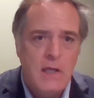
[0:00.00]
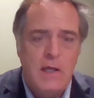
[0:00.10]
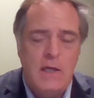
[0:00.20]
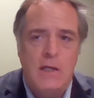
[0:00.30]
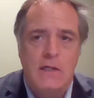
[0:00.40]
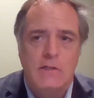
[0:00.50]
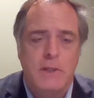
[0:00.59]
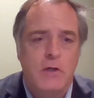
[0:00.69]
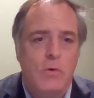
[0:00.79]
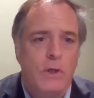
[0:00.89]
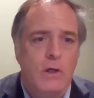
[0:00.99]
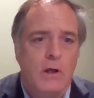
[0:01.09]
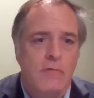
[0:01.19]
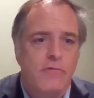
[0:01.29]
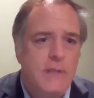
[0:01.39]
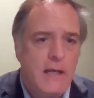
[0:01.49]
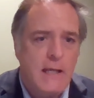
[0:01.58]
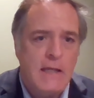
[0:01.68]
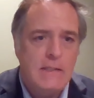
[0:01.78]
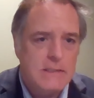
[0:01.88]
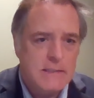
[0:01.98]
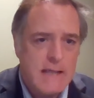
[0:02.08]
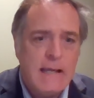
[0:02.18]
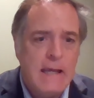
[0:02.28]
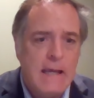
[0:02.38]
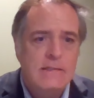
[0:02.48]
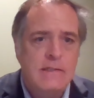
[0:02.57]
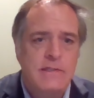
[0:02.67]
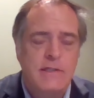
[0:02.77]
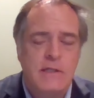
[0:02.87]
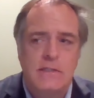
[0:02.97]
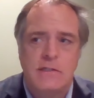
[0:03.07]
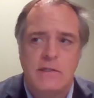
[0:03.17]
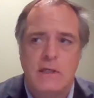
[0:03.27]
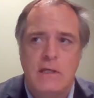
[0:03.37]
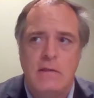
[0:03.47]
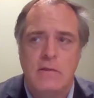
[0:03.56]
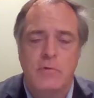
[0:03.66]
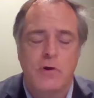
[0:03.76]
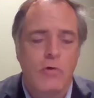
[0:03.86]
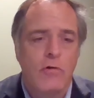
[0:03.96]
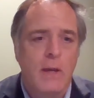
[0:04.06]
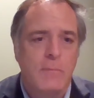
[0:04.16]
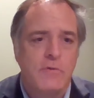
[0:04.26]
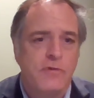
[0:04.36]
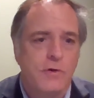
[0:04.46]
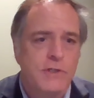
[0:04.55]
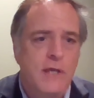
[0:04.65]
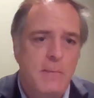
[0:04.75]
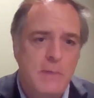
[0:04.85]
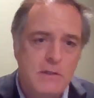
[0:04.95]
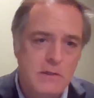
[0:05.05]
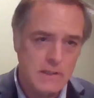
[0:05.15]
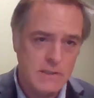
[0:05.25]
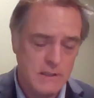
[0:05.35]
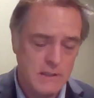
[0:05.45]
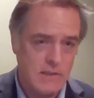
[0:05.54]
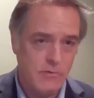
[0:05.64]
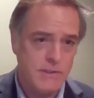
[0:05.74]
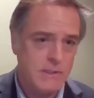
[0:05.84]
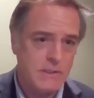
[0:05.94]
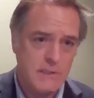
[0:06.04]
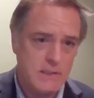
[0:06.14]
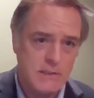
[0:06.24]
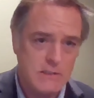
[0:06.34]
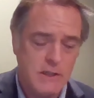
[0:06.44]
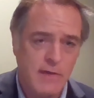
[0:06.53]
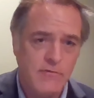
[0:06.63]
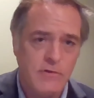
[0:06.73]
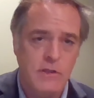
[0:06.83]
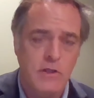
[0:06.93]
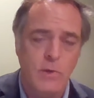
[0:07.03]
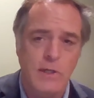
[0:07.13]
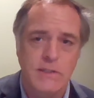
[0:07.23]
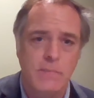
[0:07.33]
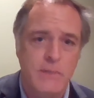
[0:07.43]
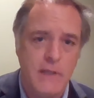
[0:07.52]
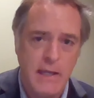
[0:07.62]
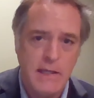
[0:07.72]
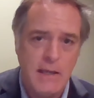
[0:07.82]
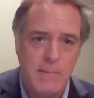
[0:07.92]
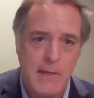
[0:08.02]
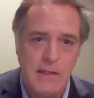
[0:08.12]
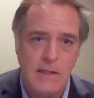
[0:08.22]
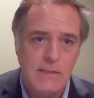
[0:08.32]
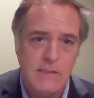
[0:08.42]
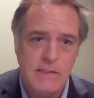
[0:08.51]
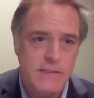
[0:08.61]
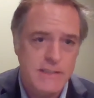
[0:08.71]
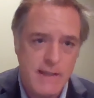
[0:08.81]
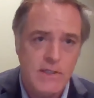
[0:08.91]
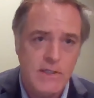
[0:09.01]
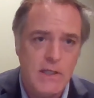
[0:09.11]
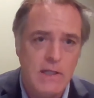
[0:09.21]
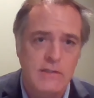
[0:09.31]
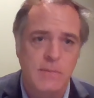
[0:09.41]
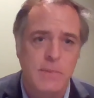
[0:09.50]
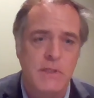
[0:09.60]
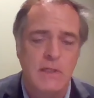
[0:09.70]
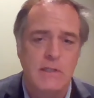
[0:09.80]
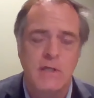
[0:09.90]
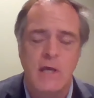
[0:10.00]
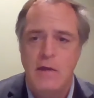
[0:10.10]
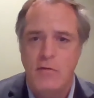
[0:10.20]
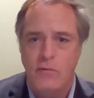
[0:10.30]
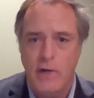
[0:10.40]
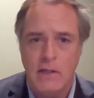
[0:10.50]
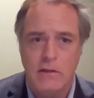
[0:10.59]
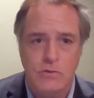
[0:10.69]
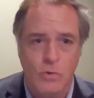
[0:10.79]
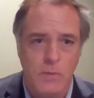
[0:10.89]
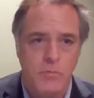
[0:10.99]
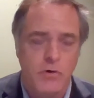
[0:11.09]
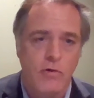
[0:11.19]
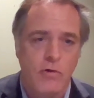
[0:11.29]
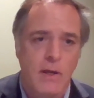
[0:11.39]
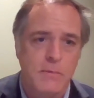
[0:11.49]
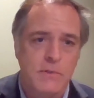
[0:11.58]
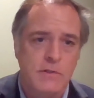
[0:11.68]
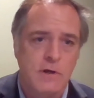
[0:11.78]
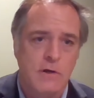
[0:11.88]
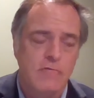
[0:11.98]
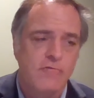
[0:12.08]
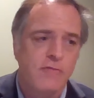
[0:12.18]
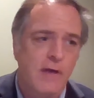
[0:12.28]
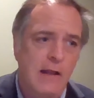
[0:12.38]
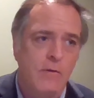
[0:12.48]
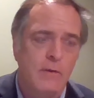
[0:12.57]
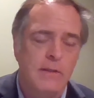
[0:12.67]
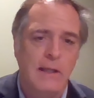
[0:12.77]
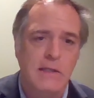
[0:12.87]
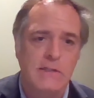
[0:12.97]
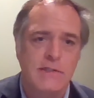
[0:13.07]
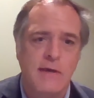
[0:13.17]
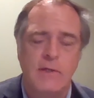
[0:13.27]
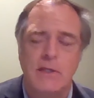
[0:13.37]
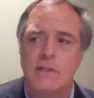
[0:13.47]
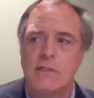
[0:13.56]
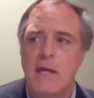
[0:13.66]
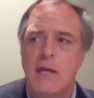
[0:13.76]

Uh, it's been going on for decades and decades since the, the programs first came into, the, into existence. You know, after the US EPA came out in 1970 and some of these regulatory programs started to follow in the late 70s.